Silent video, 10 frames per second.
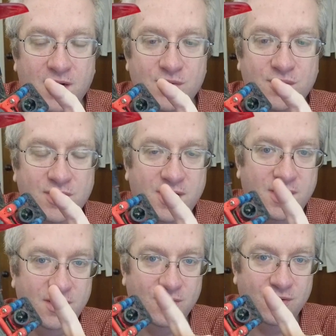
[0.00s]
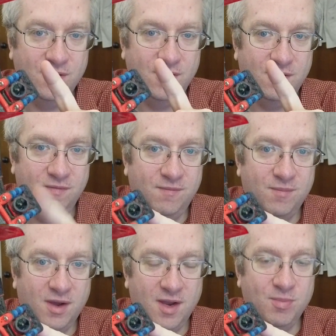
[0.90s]
I was looking at either the
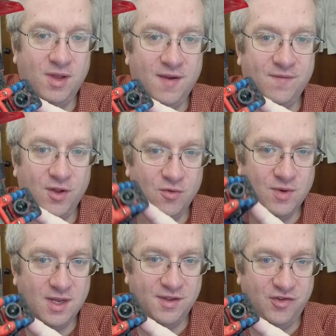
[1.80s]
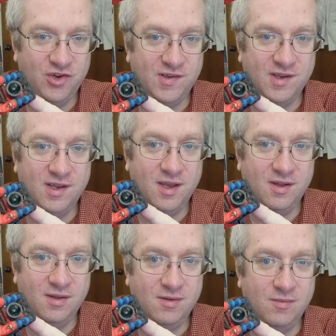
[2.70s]
Hyperlight Flow Ride that just
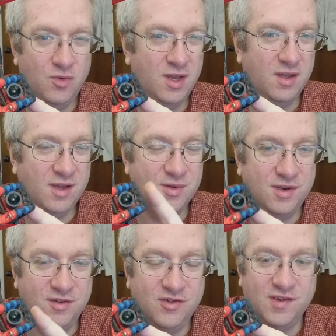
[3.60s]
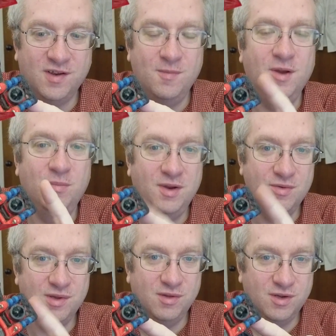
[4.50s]
came, well, I guess it didn't just come out, but I
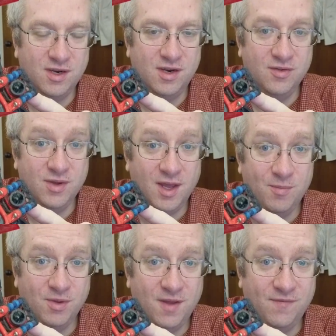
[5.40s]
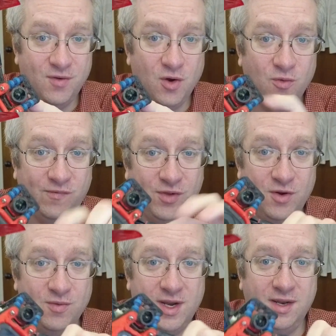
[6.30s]
was looking at either Hyperlight
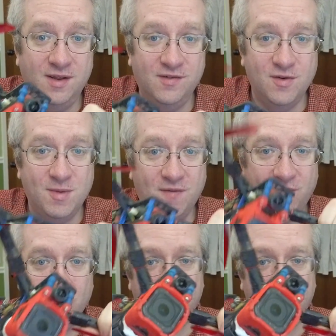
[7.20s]
Flow Ride, these are about